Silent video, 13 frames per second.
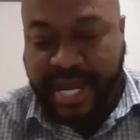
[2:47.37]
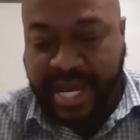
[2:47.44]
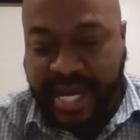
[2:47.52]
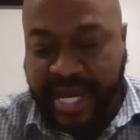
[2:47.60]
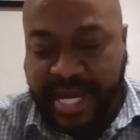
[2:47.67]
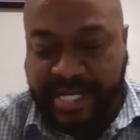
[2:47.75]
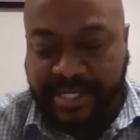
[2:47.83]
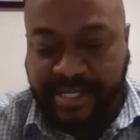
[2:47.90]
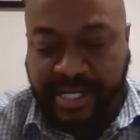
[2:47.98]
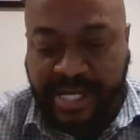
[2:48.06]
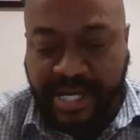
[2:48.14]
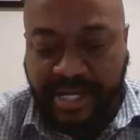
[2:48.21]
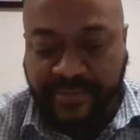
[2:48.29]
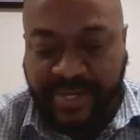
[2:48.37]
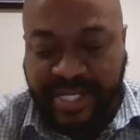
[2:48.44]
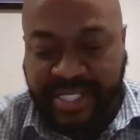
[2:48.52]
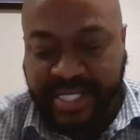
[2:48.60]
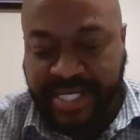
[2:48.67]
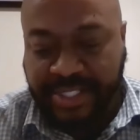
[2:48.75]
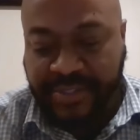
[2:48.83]
And the young man
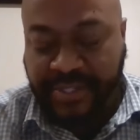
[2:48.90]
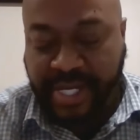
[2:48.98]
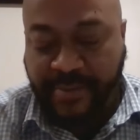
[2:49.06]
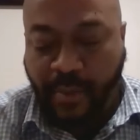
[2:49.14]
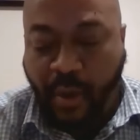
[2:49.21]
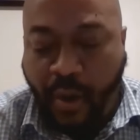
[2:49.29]
said to him,